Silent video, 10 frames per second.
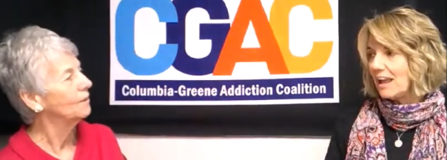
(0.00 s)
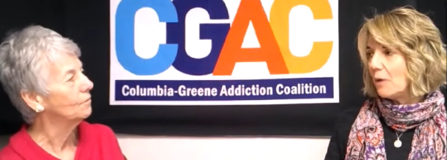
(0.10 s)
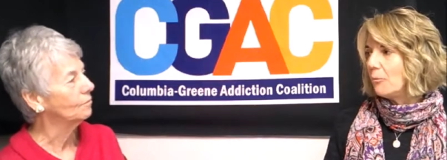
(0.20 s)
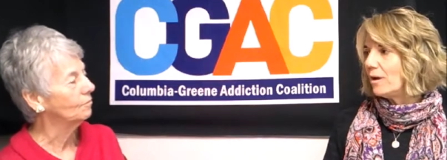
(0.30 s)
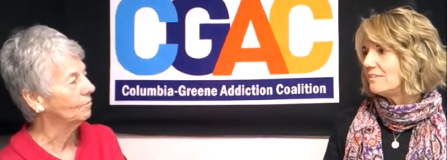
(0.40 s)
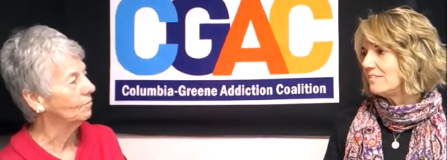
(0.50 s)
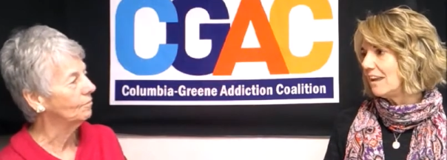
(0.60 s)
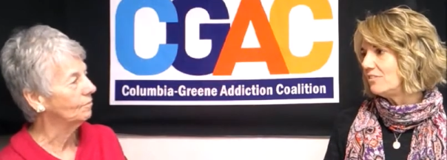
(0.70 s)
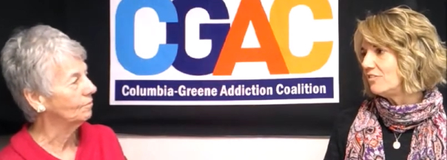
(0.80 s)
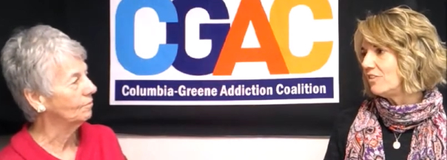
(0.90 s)
Speaker 1: at what
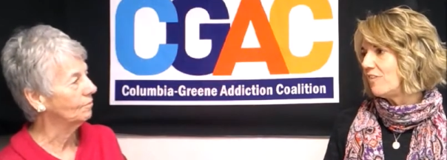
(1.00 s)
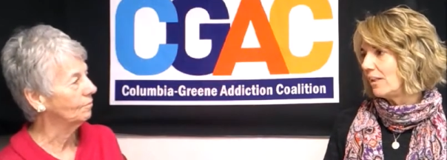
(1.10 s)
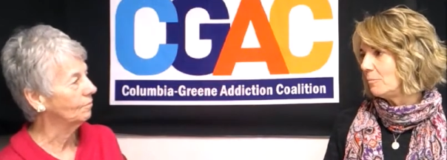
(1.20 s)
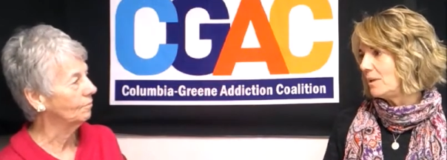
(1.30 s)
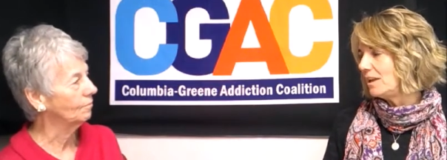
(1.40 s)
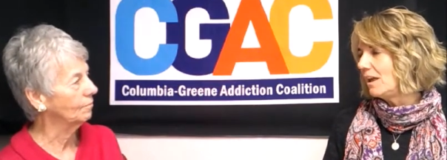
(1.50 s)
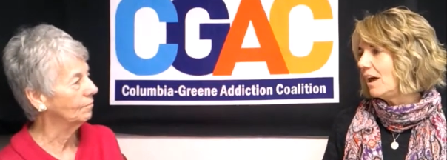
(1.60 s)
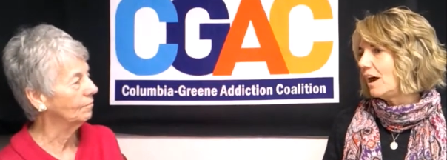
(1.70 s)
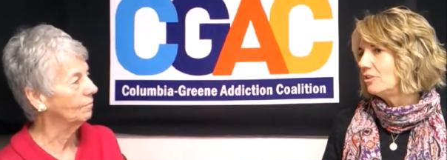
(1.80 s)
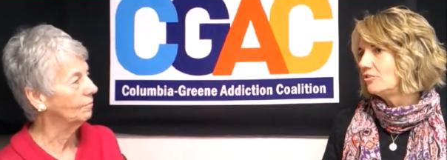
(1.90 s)
stage of development
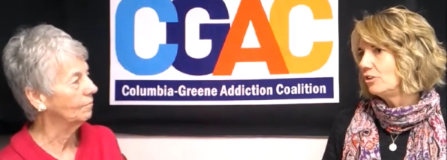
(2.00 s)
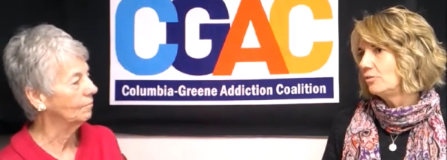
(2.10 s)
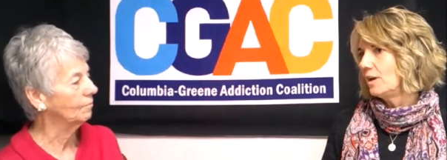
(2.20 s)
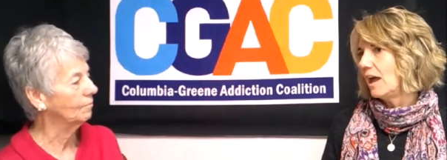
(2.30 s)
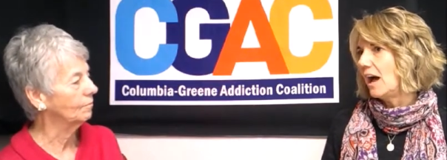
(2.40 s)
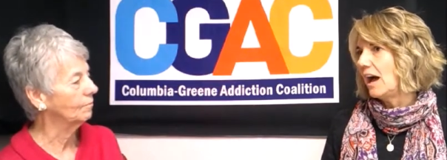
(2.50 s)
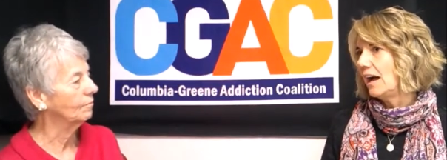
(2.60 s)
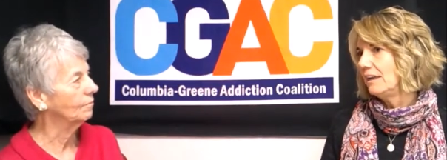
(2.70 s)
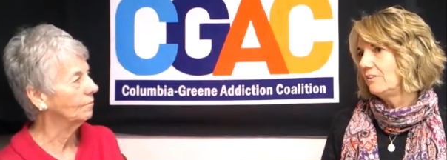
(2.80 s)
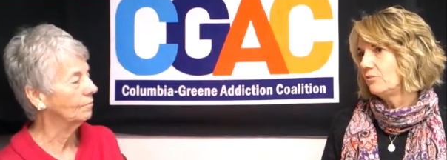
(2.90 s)
are children at
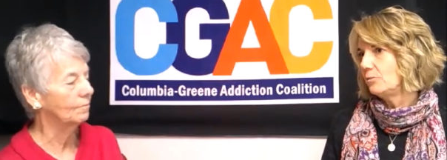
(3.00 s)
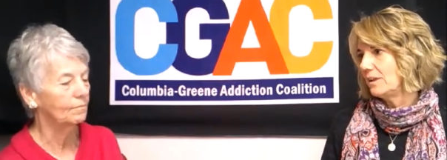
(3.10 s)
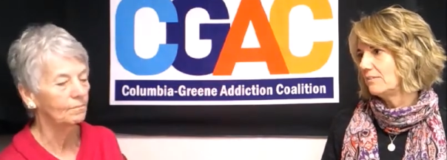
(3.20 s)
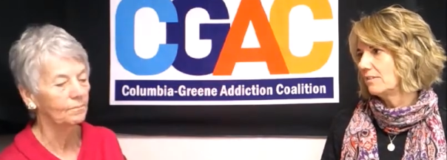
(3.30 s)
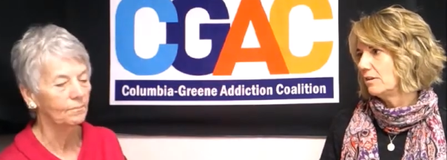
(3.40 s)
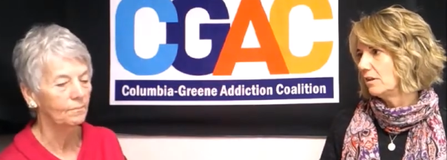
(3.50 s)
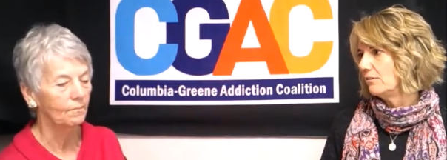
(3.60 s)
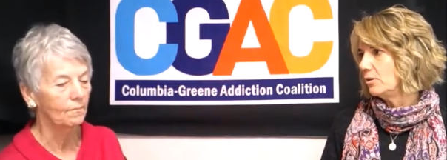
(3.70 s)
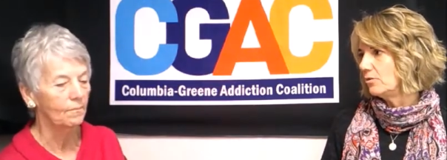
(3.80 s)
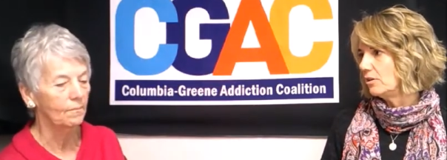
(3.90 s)
highest risk
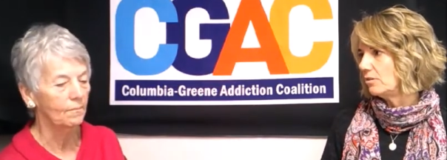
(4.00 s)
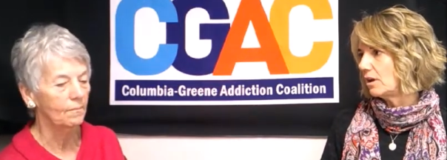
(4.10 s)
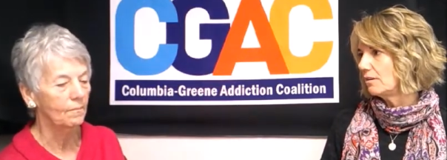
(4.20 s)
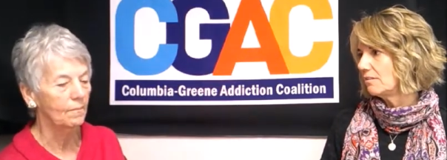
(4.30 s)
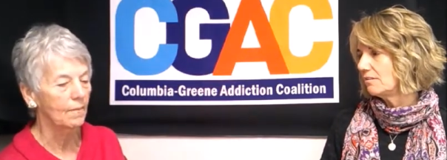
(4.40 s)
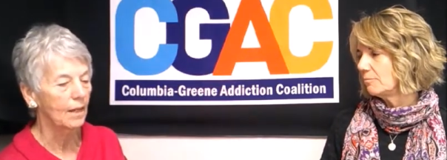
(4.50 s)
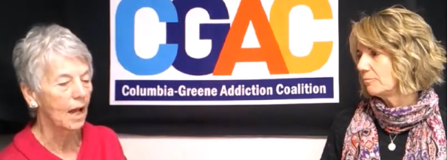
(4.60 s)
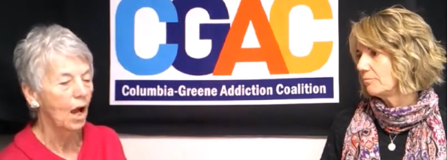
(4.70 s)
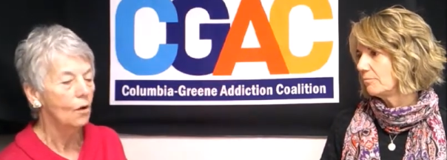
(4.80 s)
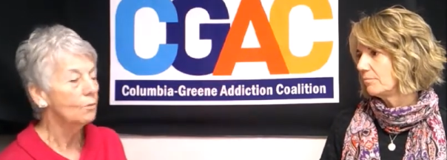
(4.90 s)
of using drugs?
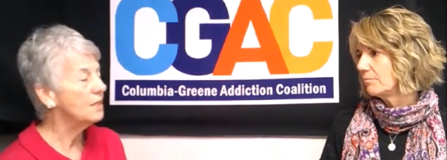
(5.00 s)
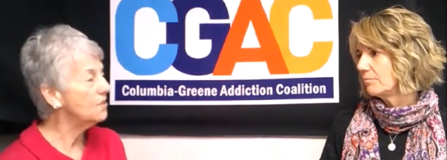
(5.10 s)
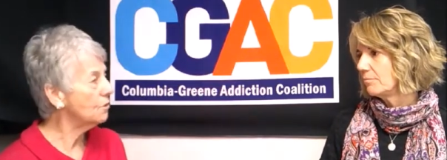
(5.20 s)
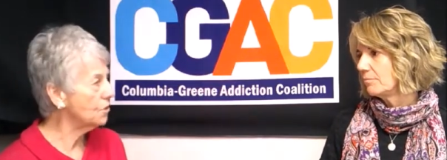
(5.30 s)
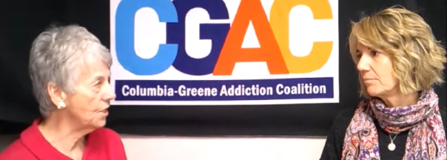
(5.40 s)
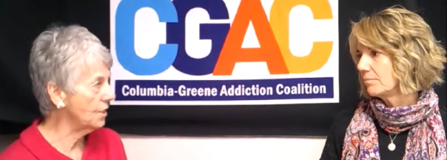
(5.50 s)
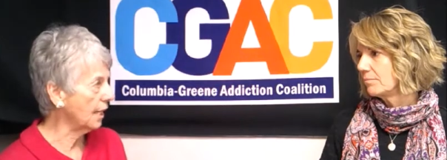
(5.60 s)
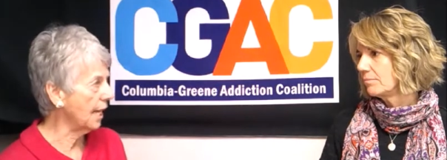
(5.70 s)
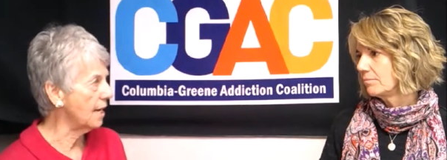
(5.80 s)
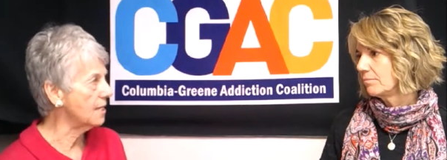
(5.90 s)
Speaker 2: Research
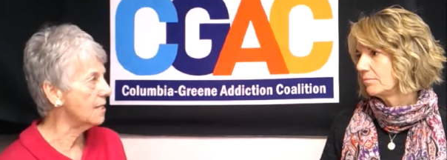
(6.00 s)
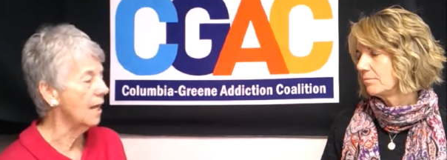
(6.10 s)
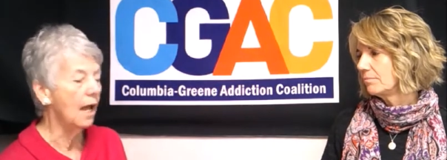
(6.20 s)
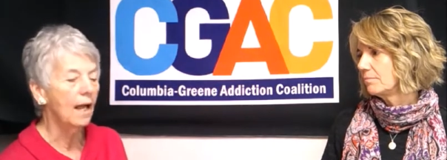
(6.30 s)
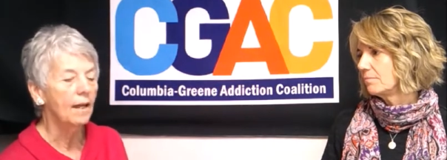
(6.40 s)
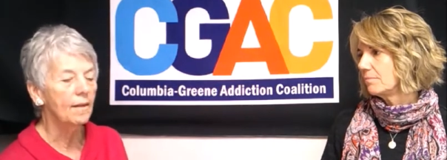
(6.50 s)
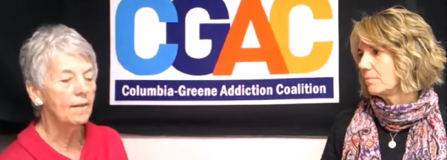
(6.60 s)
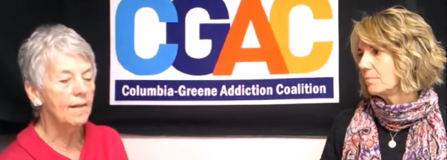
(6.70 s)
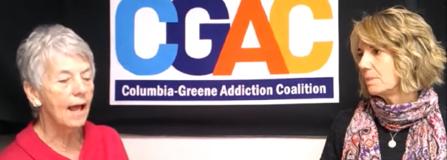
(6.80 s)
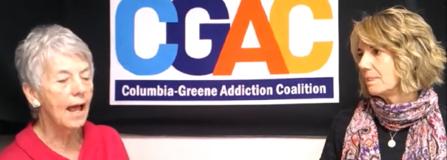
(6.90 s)
indicates
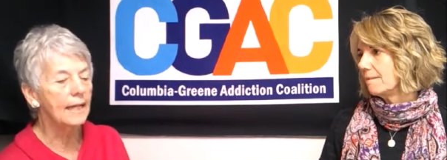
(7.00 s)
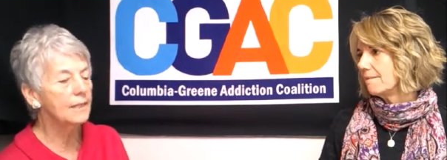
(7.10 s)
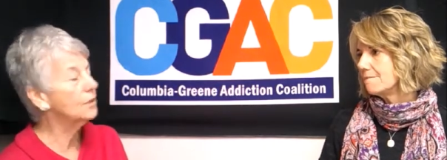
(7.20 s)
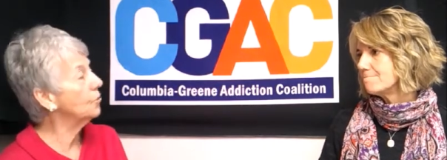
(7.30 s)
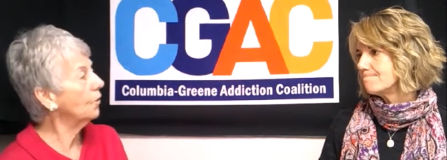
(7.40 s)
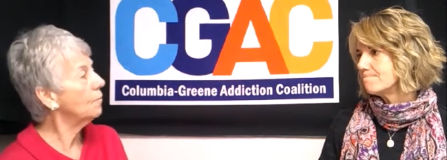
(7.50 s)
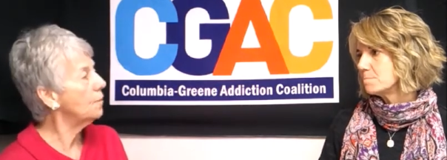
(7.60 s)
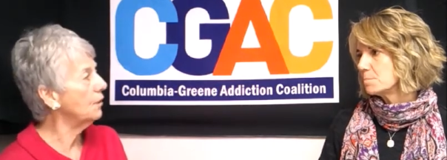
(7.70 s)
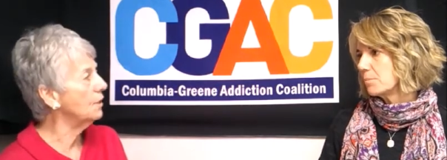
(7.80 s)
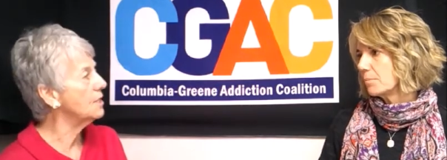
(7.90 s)
that during
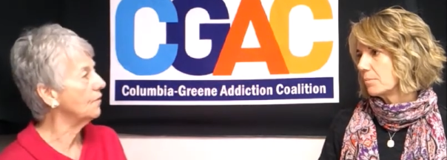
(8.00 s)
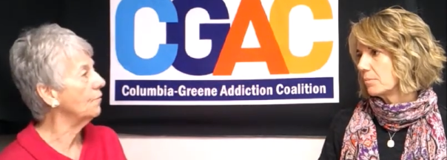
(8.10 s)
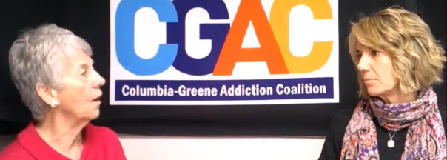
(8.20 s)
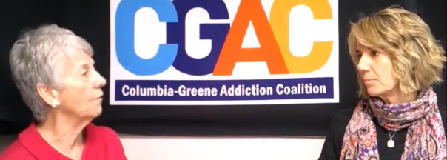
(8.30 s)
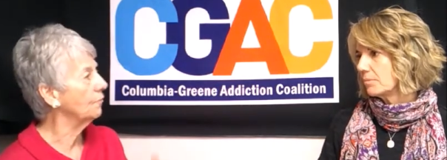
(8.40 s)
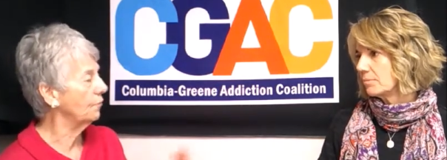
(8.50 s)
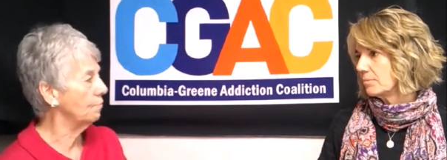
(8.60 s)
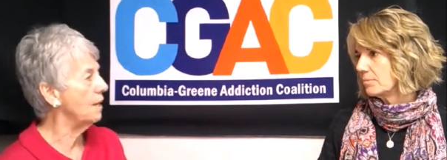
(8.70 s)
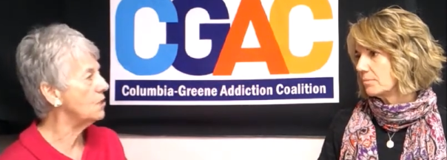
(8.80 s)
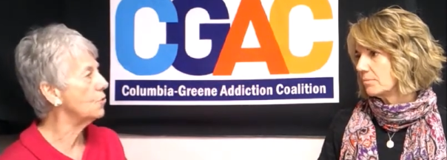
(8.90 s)
periods of, of
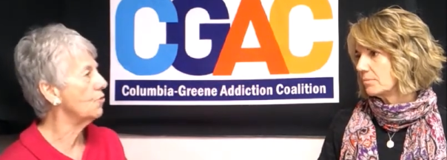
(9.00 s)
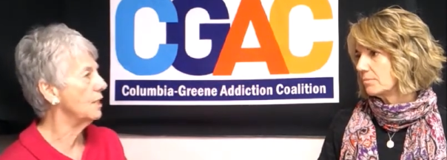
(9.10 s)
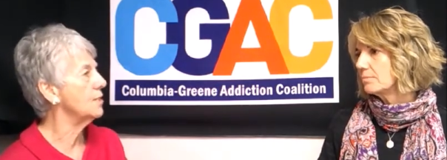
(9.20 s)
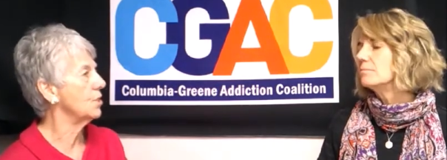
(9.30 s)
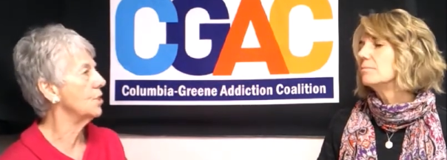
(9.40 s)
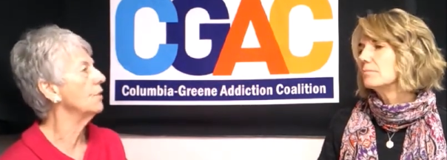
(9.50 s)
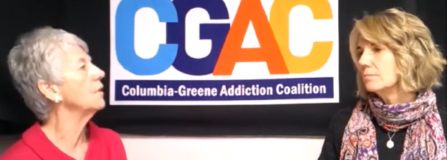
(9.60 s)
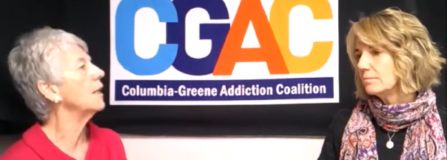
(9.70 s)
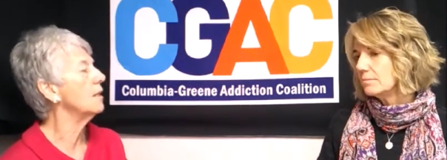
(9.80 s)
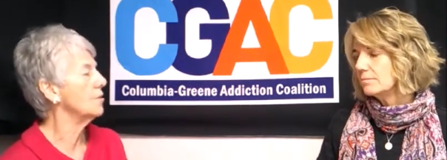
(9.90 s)
major transition,
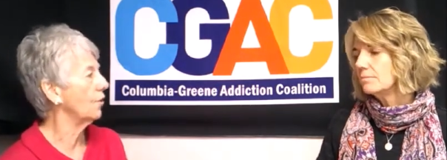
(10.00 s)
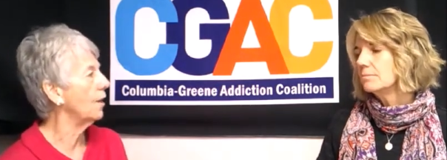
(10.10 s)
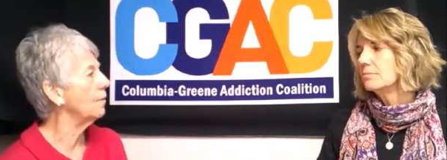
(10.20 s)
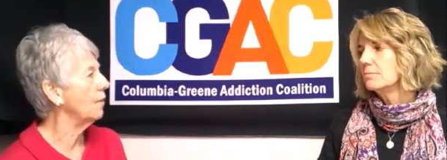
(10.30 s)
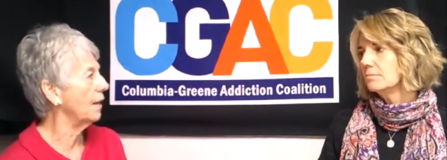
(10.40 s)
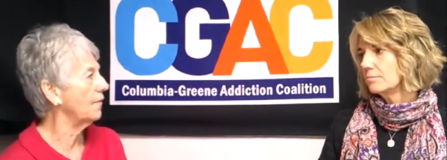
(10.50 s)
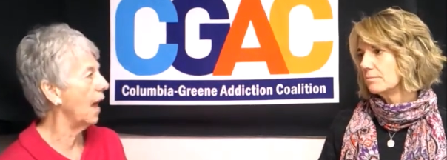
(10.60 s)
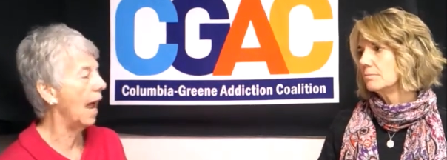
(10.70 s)
the kids are at, the